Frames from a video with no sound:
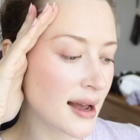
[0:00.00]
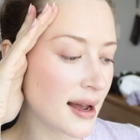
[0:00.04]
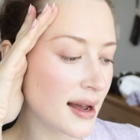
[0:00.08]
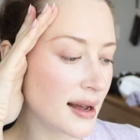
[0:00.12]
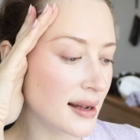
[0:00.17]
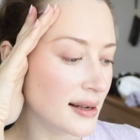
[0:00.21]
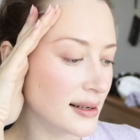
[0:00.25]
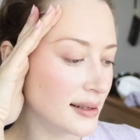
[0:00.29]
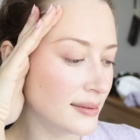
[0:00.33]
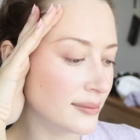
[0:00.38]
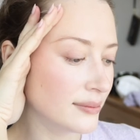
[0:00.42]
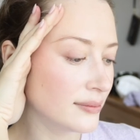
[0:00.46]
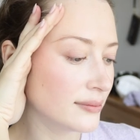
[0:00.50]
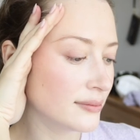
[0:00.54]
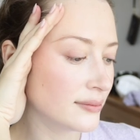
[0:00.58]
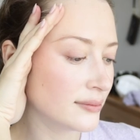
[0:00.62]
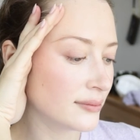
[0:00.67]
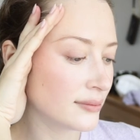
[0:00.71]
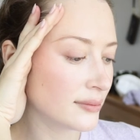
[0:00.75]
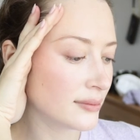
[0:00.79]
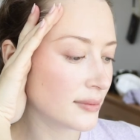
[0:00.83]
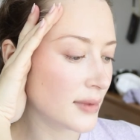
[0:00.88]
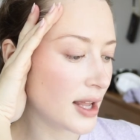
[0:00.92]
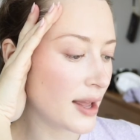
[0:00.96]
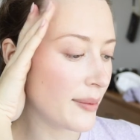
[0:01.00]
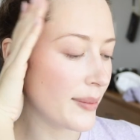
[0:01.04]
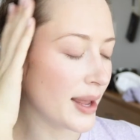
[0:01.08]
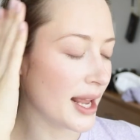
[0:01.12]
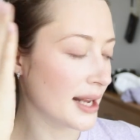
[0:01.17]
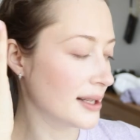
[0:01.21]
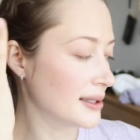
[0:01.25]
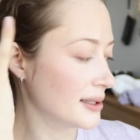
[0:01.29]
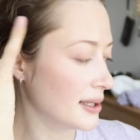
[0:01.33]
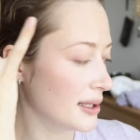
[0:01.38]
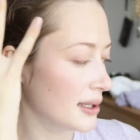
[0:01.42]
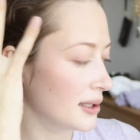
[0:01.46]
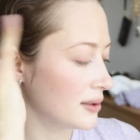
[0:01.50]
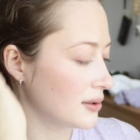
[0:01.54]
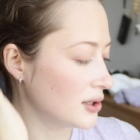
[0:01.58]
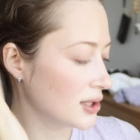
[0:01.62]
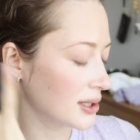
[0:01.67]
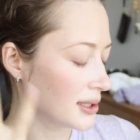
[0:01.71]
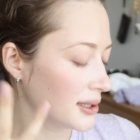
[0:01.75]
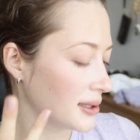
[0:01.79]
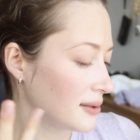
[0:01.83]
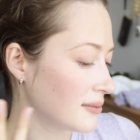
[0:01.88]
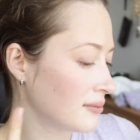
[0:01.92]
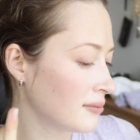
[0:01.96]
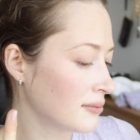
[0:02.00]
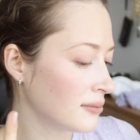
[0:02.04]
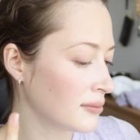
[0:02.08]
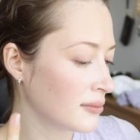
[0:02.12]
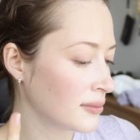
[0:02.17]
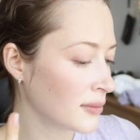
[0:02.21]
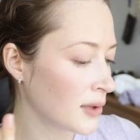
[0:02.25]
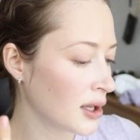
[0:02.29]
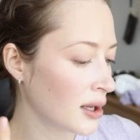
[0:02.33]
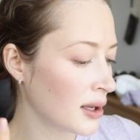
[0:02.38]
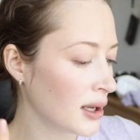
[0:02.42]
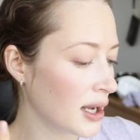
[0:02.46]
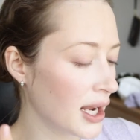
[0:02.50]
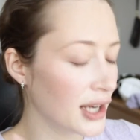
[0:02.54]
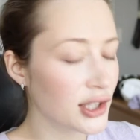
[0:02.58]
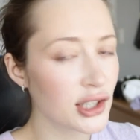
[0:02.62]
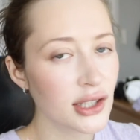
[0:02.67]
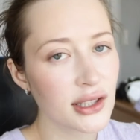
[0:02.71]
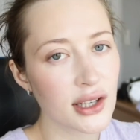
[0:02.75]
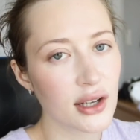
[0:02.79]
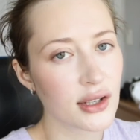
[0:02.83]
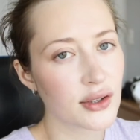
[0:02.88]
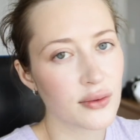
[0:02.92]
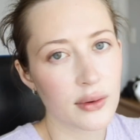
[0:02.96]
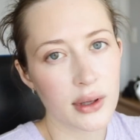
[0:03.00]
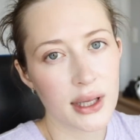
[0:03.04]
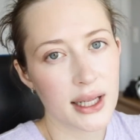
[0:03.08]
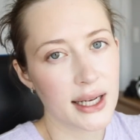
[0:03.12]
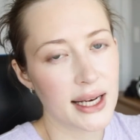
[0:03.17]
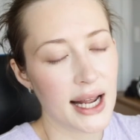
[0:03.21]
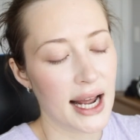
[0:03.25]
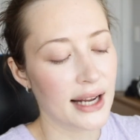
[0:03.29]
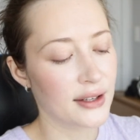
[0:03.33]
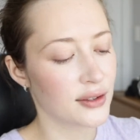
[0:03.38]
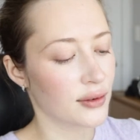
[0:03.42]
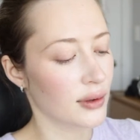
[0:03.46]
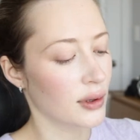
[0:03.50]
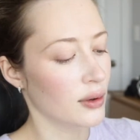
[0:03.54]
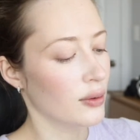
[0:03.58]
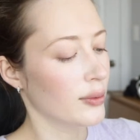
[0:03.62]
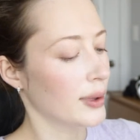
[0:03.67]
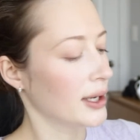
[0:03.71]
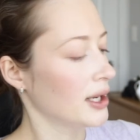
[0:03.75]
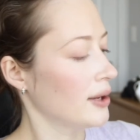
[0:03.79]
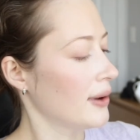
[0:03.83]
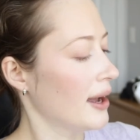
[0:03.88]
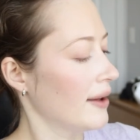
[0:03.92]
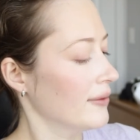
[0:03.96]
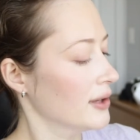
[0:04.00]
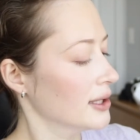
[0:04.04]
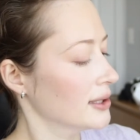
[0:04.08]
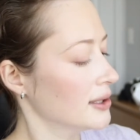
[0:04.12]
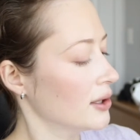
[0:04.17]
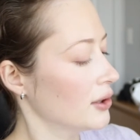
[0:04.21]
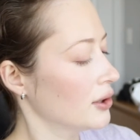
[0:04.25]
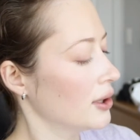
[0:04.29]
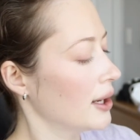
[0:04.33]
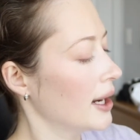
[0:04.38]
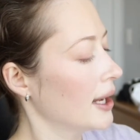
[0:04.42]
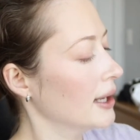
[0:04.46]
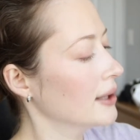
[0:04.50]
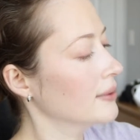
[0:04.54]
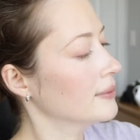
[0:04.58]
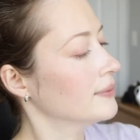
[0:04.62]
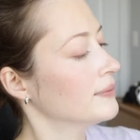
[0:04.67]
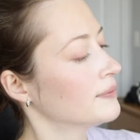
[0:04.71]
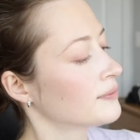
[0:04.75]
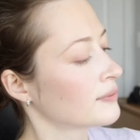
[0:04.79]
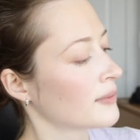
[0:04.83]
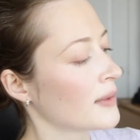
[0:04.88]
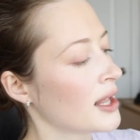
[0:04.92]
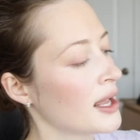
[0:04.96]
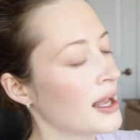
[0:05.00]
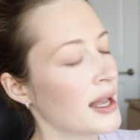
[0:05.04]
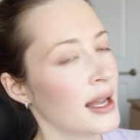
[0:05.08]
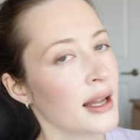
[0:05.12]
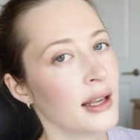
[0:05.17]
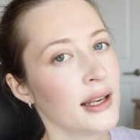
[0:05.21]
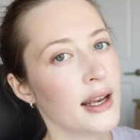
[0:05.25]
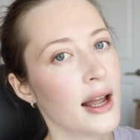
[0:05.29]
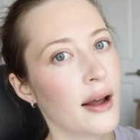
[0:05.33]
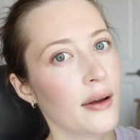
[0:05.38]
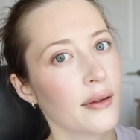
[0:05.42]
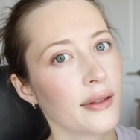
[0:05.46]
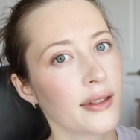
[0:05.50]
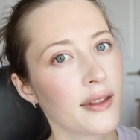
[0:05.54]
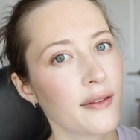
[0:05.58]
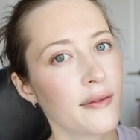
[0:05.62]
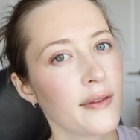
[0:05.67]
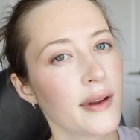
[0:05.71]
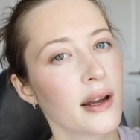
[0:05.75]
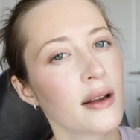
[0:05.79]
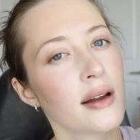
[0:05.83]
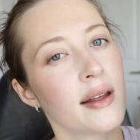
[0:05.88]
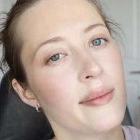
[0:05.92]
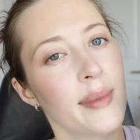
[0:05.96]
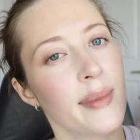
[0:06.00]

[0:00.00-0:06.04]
It makes it just, it just looks really natural when you have this on your head. Now, the very